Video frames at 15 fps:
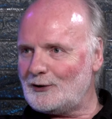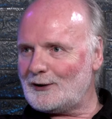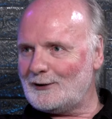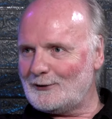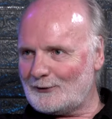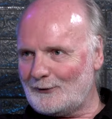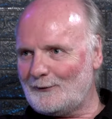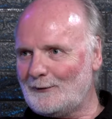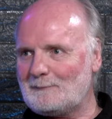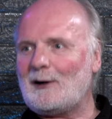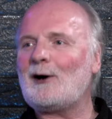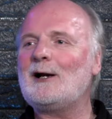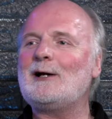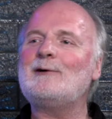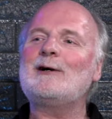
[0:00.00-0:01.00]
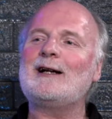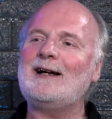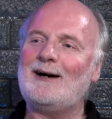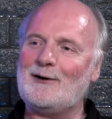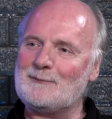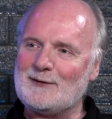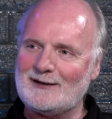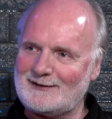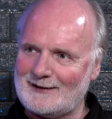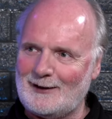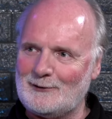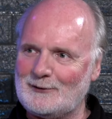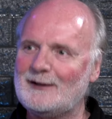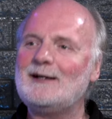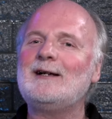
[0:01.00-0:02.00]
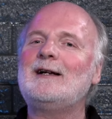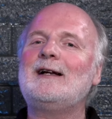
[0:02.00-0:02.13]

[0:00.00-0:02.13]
the Conservative Party would have helped us out.